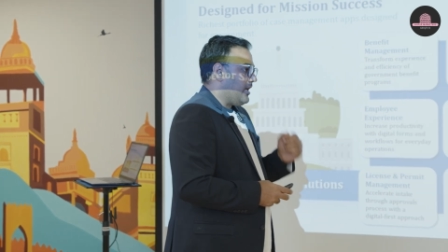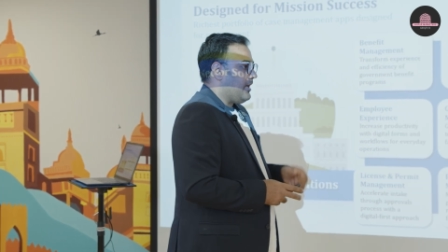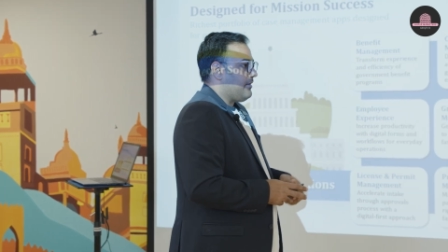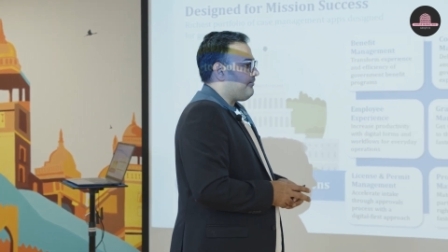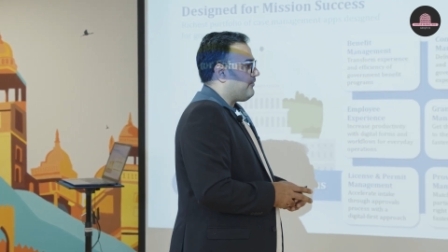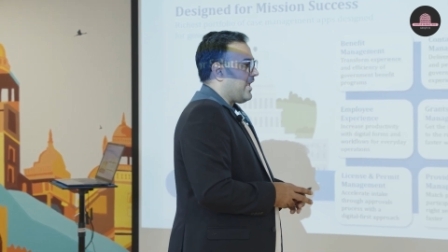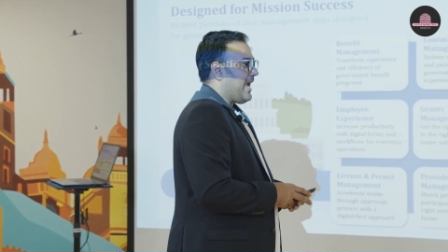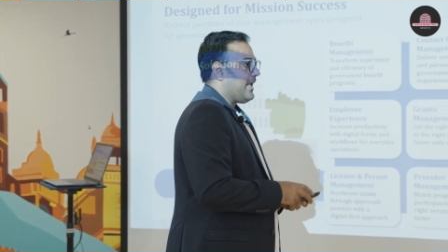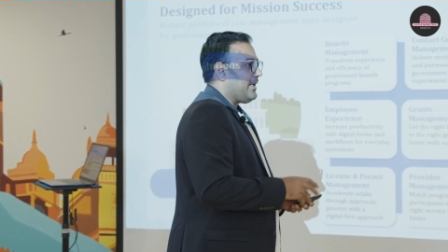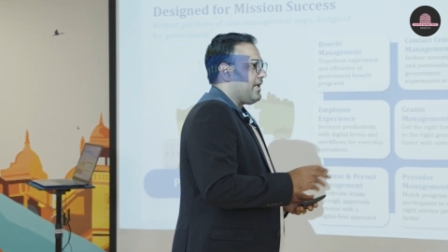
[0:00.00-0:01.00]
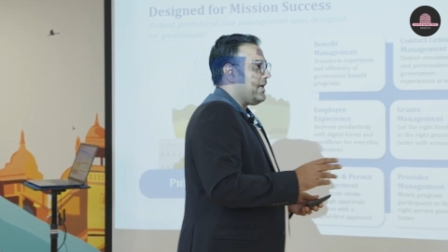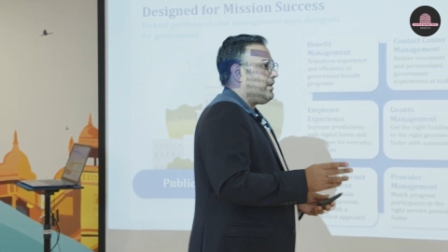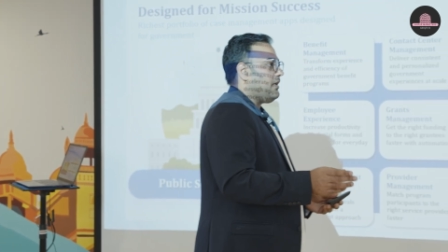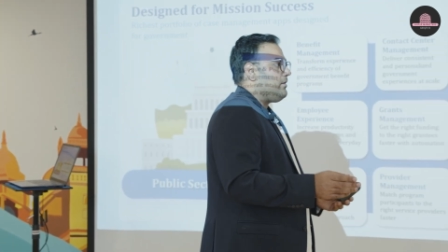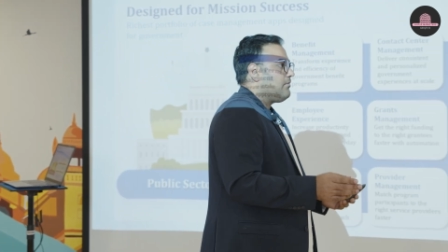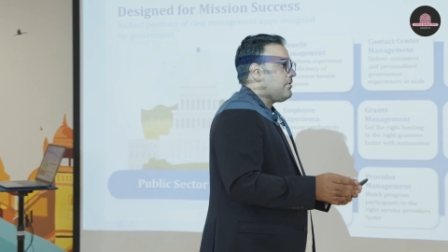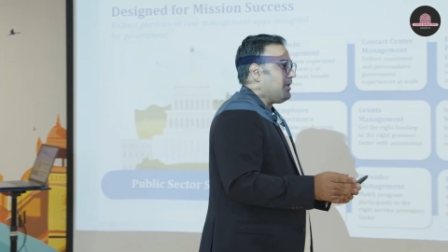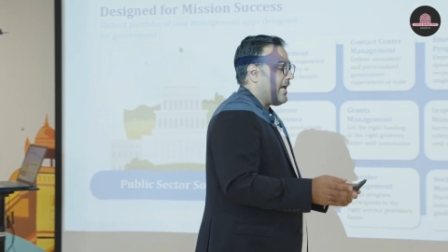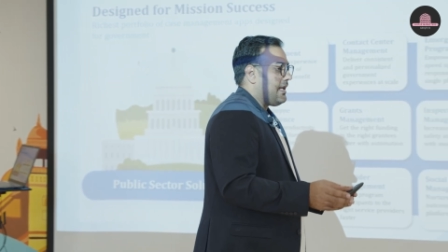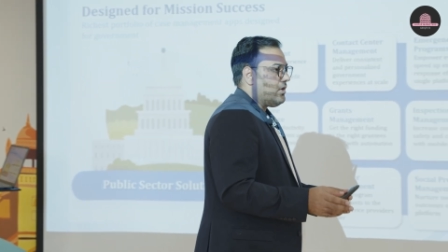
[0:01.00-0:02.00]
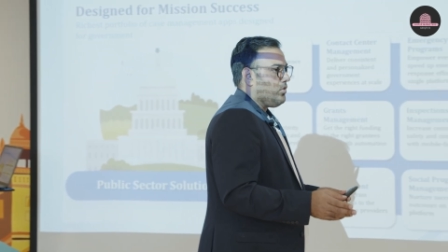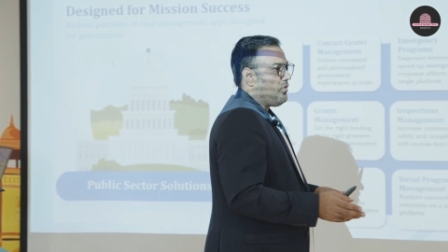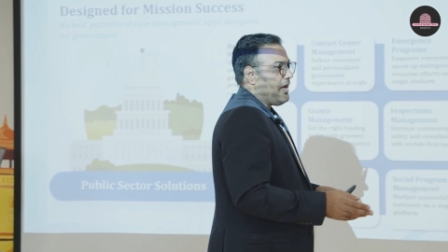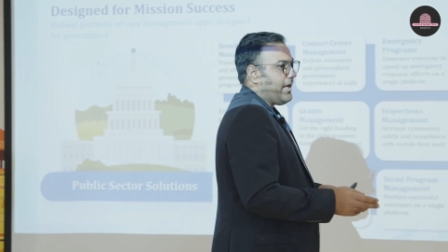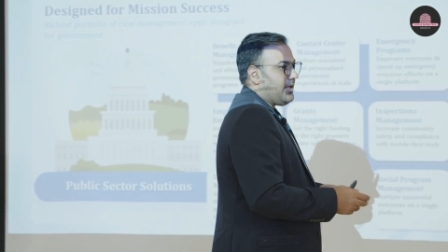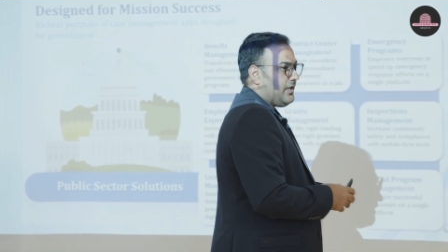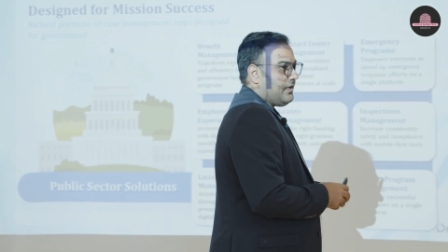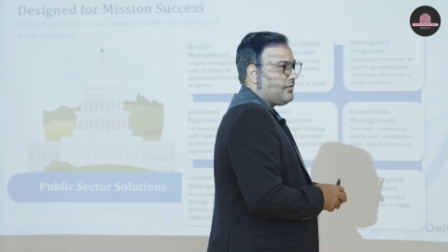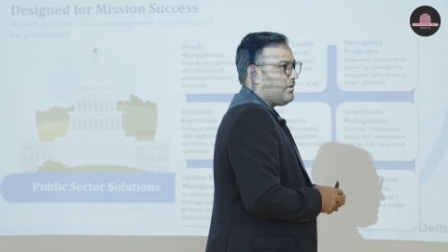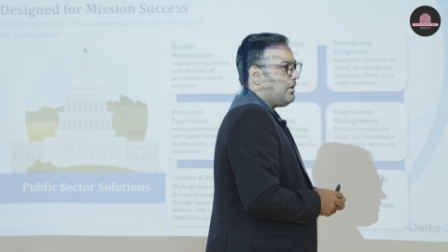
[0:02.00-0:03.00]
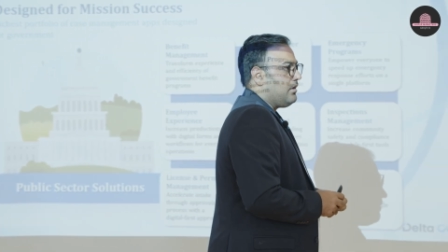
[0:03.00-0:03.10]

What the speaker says: are any scenario, any